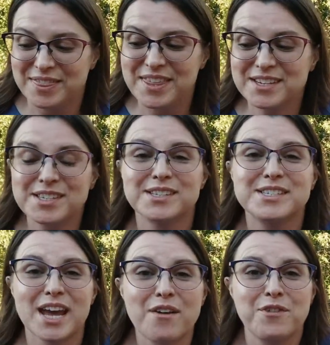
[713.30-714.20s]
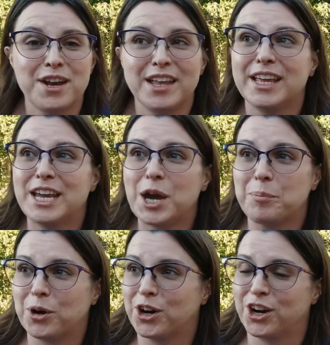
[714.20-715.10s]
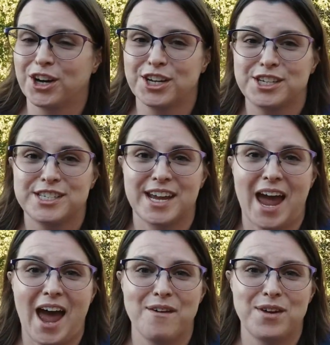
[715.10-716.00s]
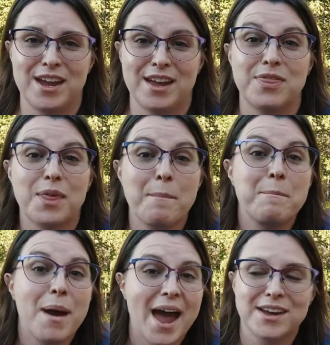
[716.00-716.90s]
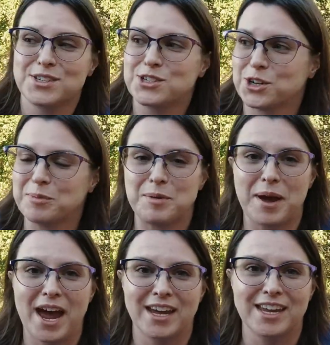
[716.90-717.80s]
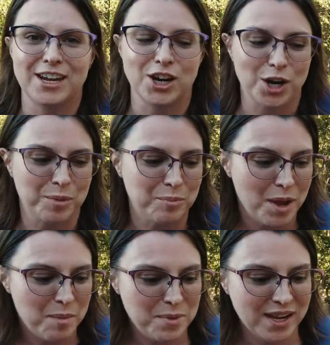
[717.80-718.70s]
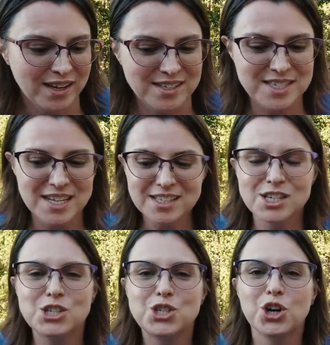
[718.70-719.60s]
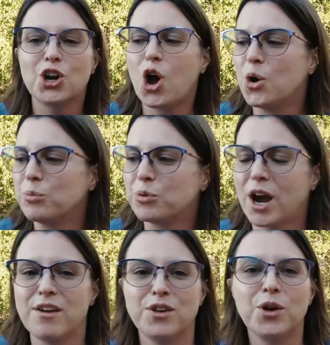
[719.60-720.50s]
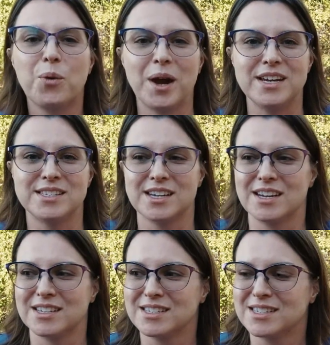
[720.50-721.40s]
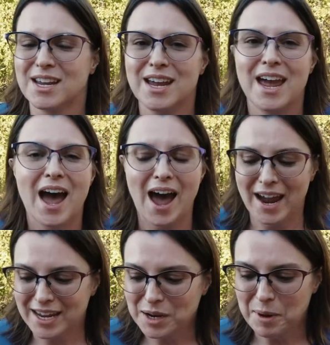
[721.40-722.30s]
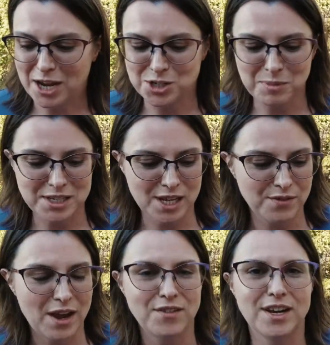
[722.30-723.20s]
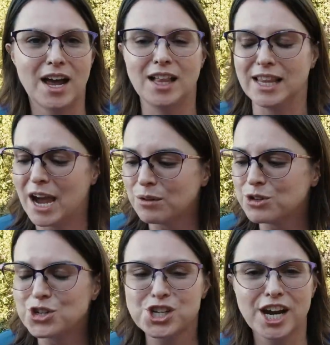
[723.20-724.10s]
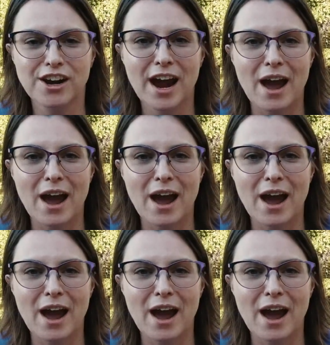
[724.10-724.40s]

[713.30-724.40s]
This is definitely a perk to having the master be back here because this is your own private oasis. I can imagine myself having a lounge chair